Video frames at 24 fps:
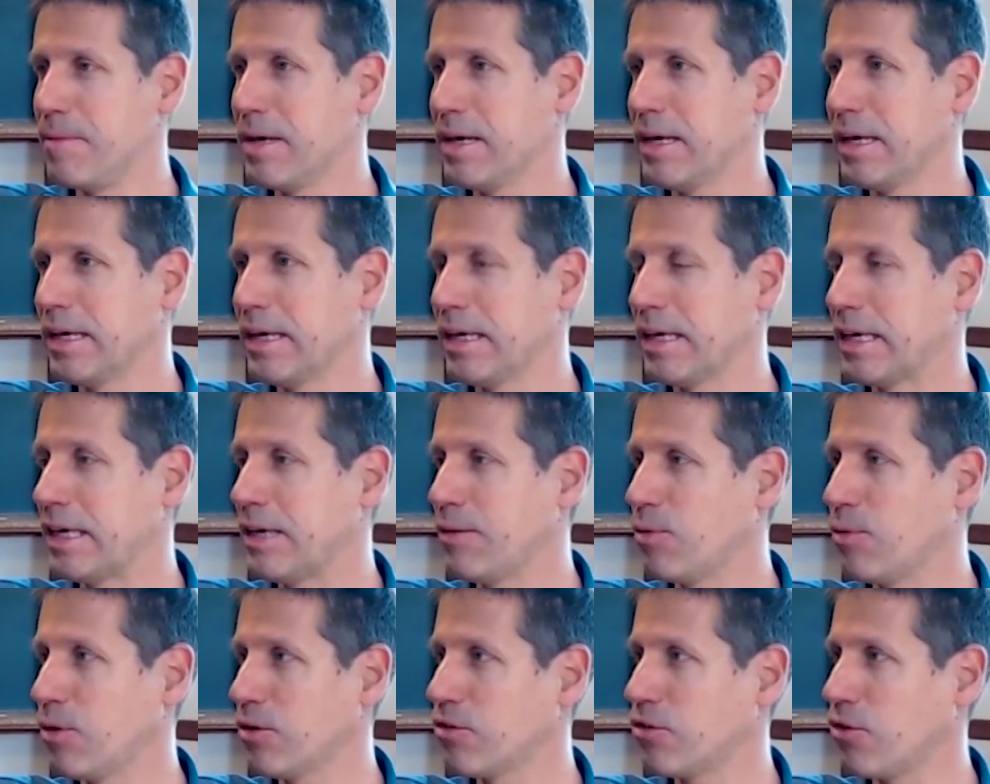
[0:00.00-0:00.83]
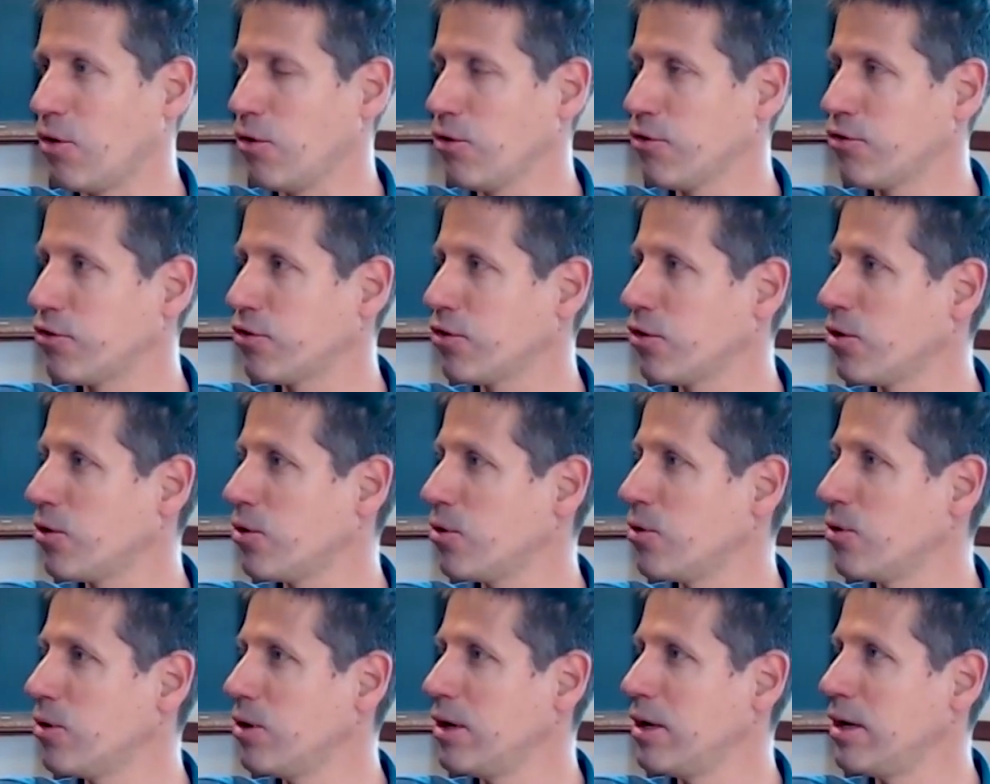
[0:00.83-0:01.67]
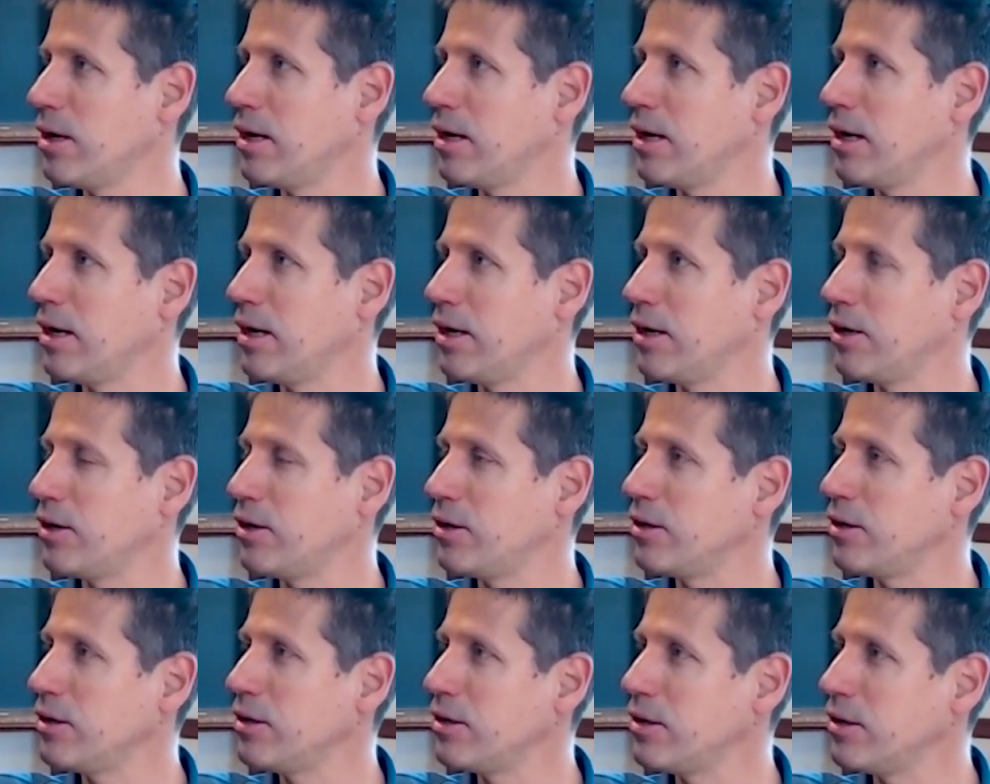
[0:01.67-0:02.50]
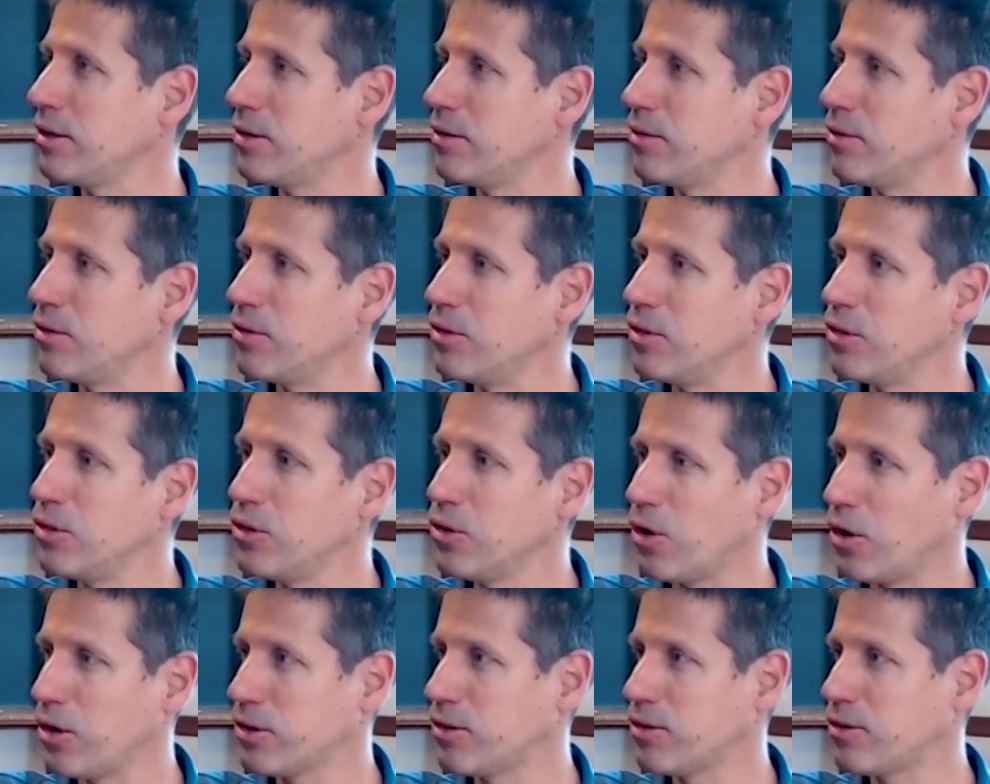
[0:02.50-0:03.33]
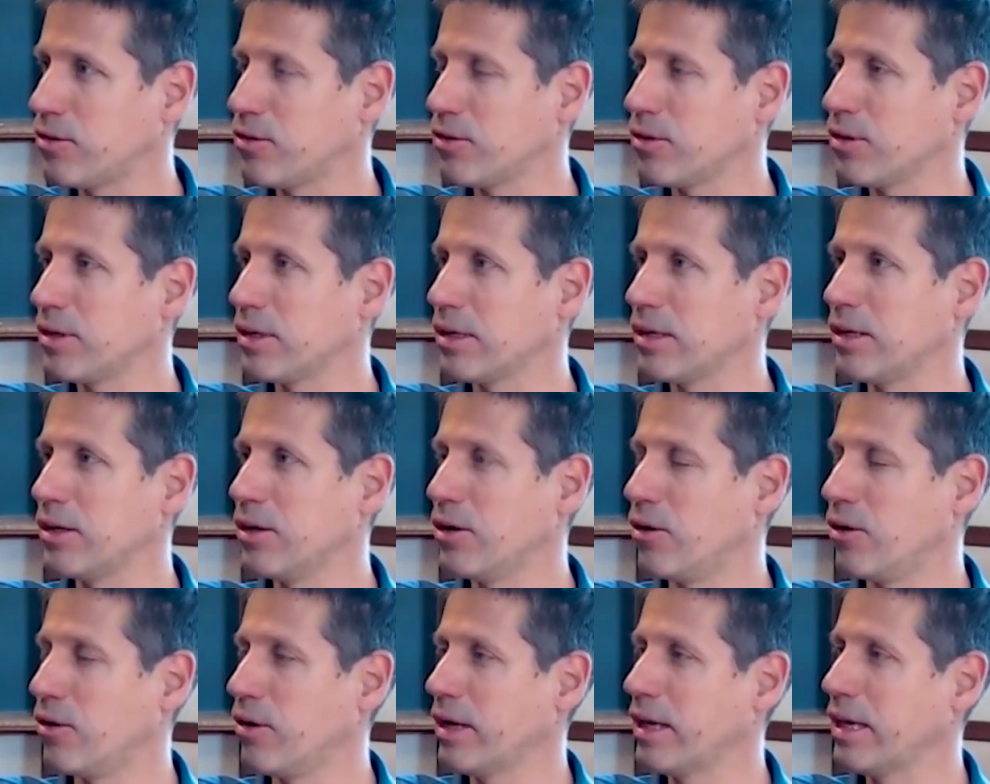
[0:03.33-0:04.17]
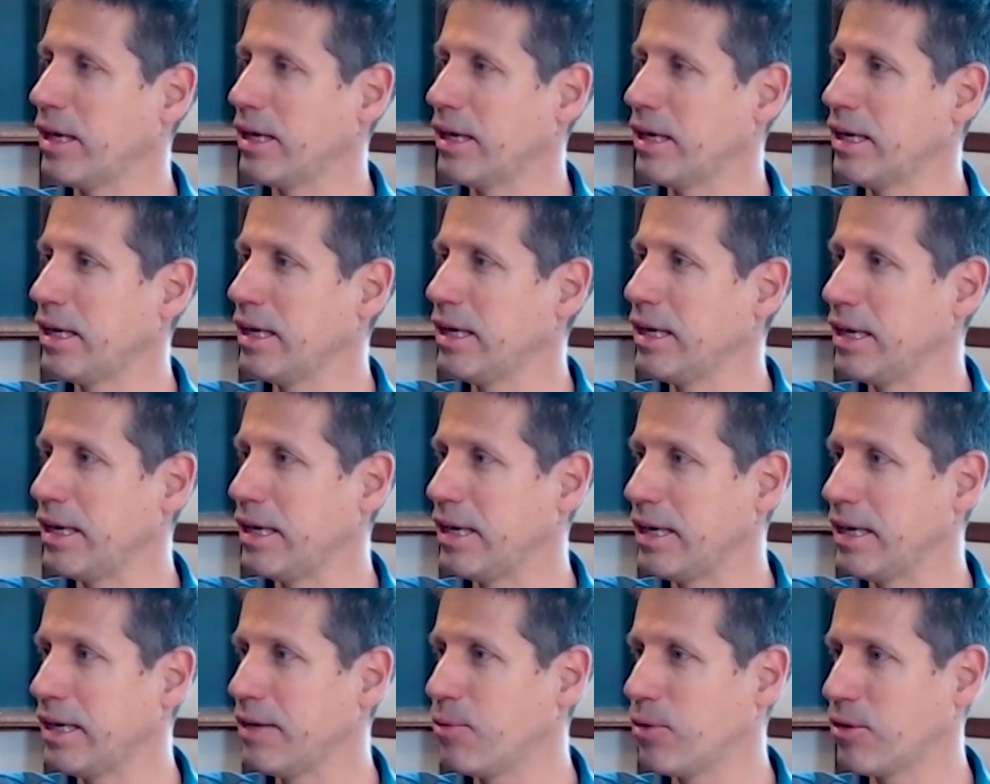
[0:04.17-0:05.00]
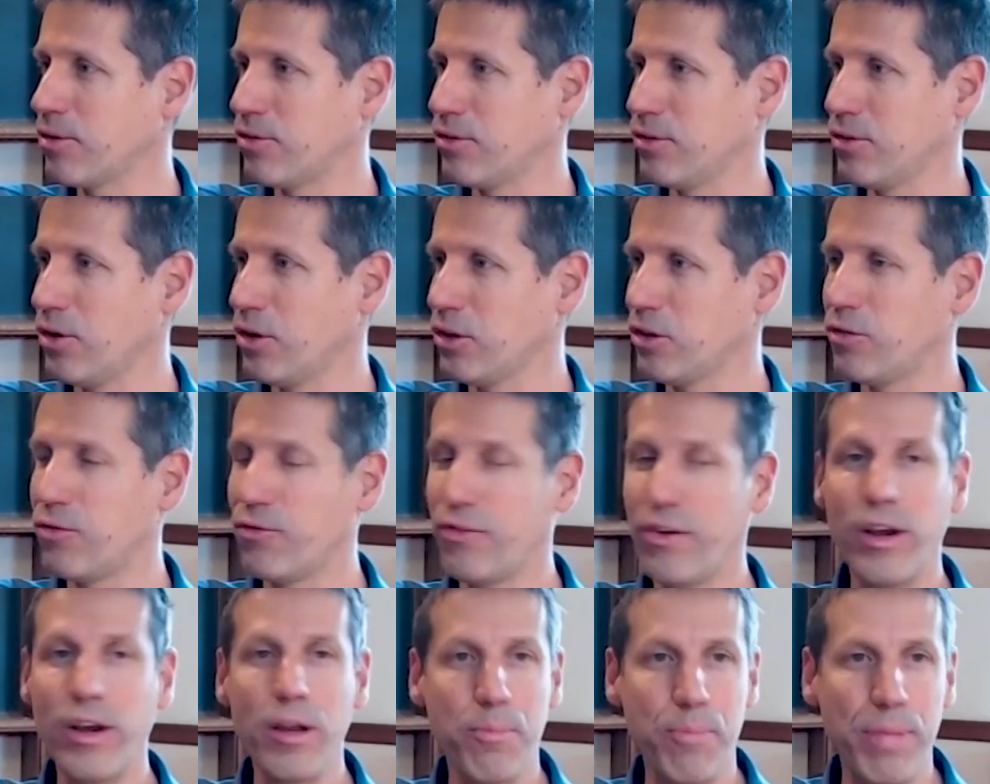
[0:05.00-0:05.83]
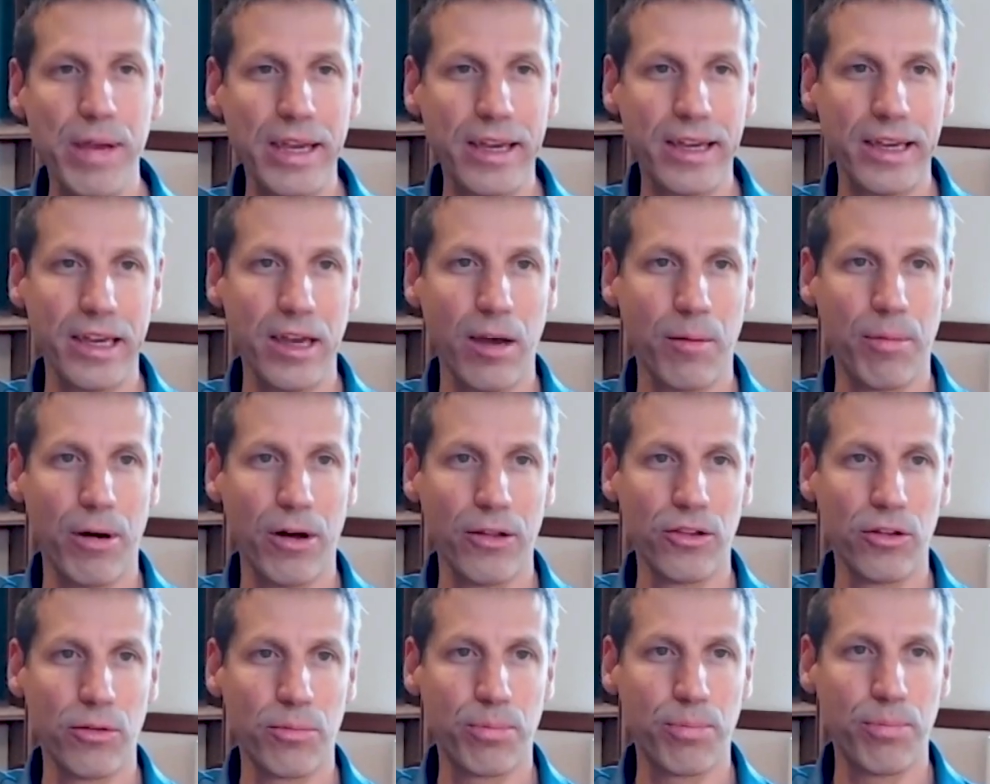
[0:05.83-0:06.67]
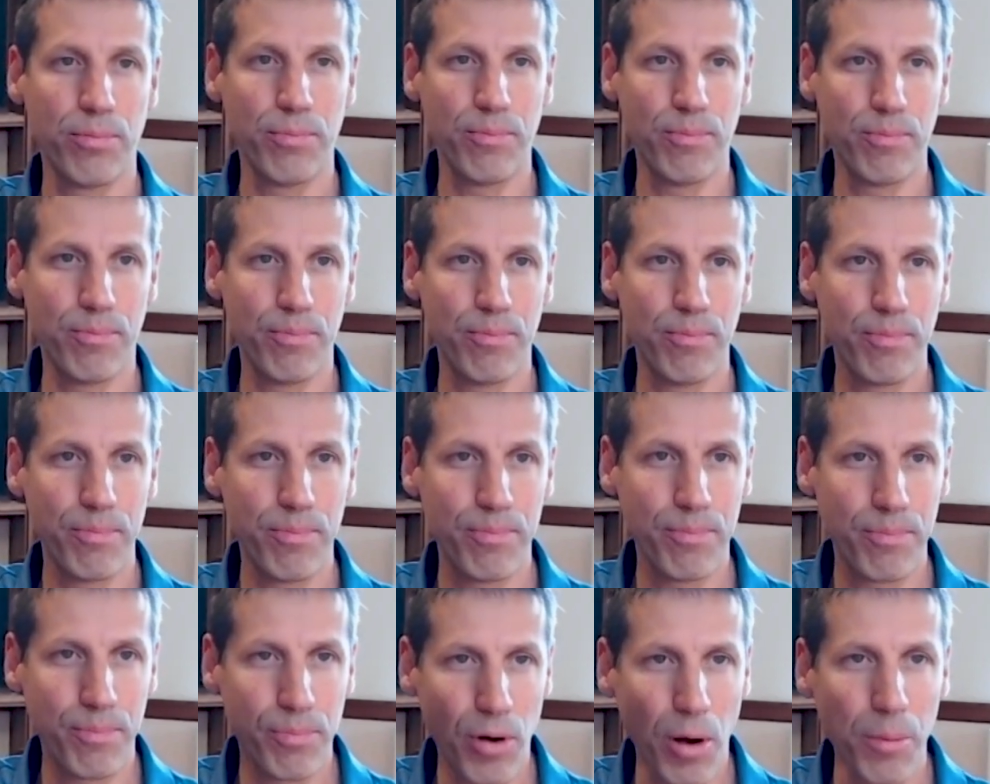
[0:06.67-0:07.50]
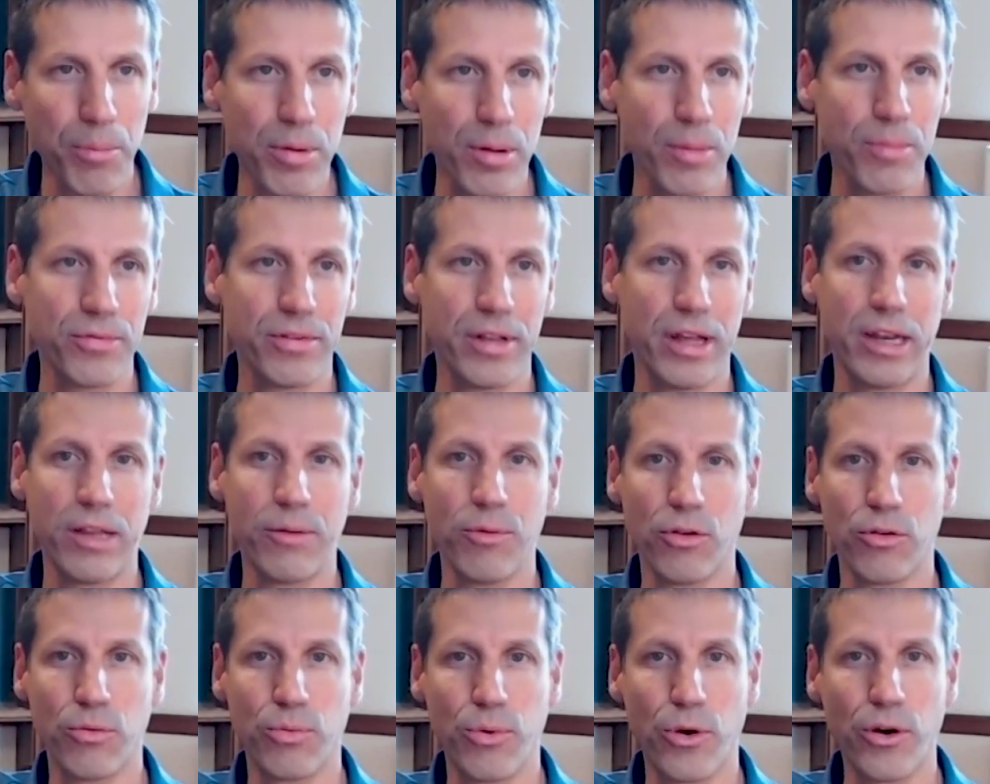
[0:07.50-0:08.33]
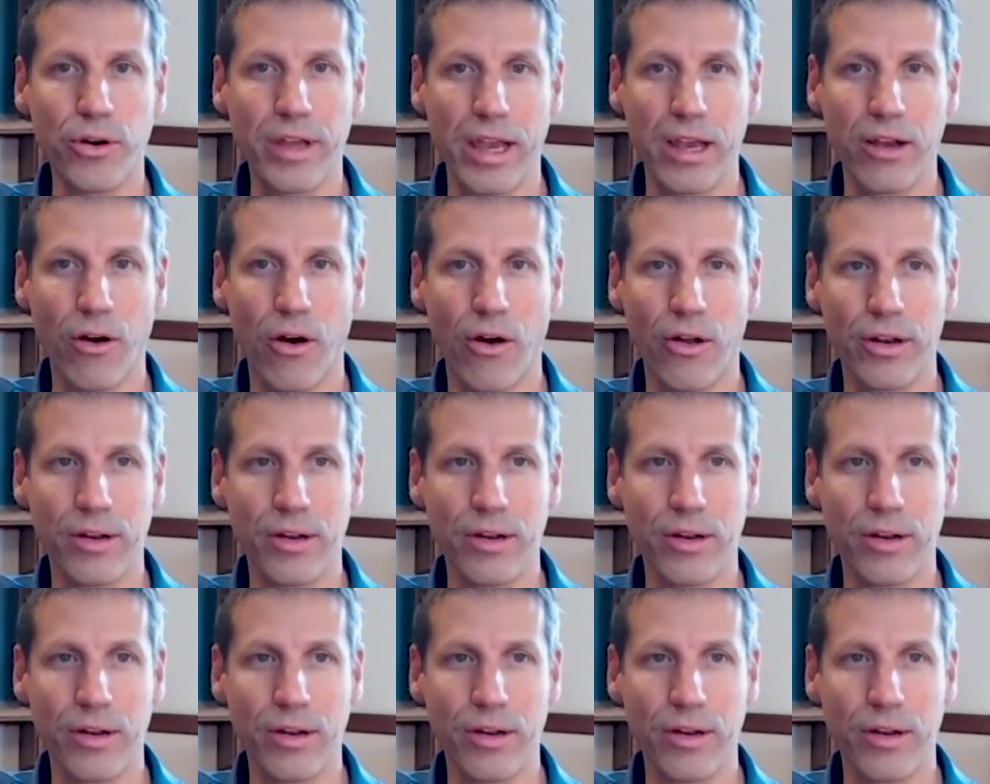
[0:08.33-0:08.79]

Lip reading: He was also not, he was not very picky about the problems that he was working on.